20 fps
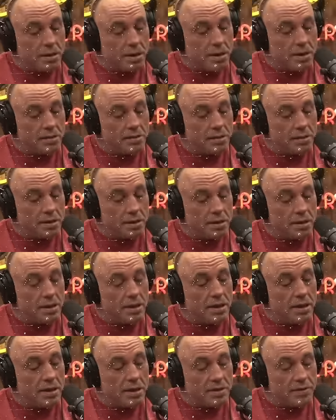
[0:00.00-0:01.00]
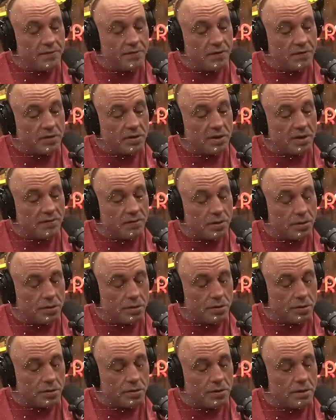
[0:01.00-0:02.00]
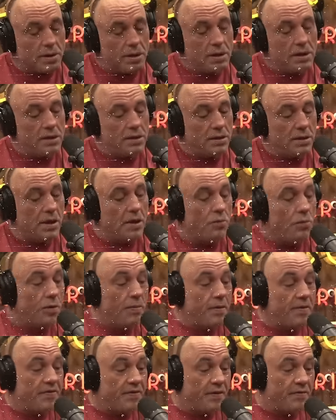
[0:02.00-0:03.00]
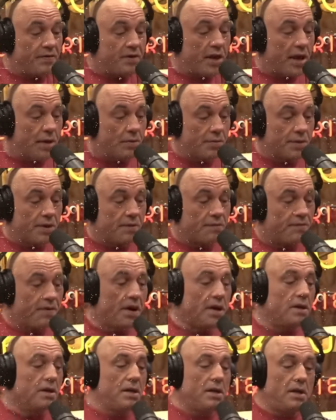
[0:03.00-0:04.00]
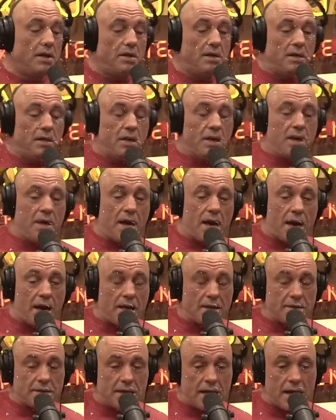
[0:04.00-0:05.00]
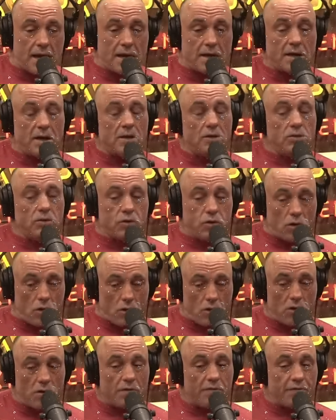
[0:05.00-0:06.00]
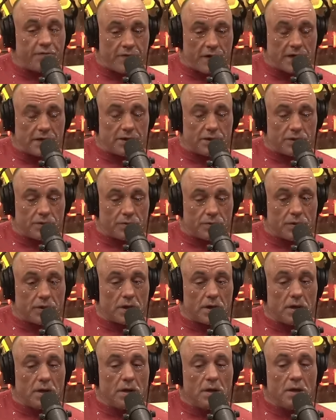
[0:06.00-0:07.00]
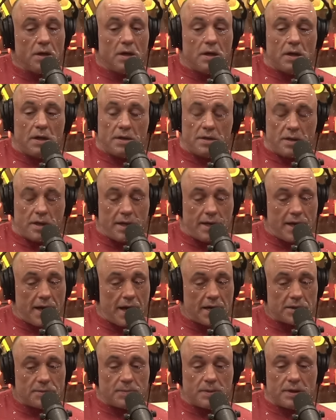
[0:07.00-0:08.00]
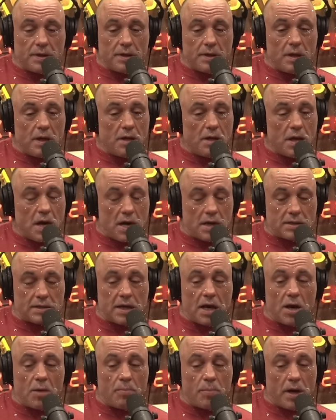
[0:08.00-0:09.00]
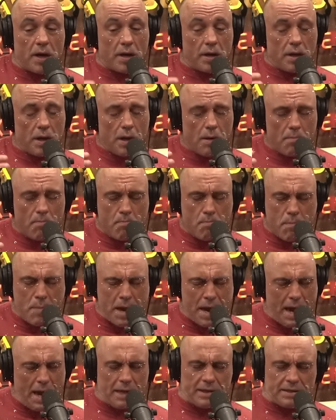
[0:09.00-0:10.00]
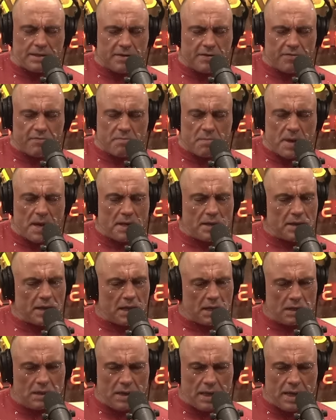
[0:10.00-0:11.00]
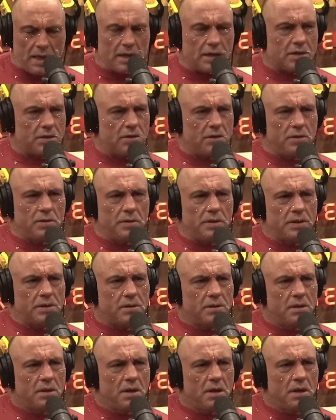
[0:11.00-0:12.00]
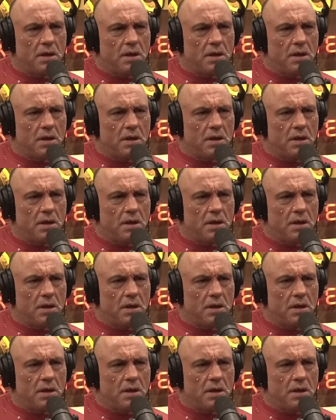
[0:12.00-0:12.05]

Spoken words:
here's the thing, he is 57 years old. He will be 58 when they fight. He has had a long fighting career. He has been knocked out by massive men like Lennox Lewis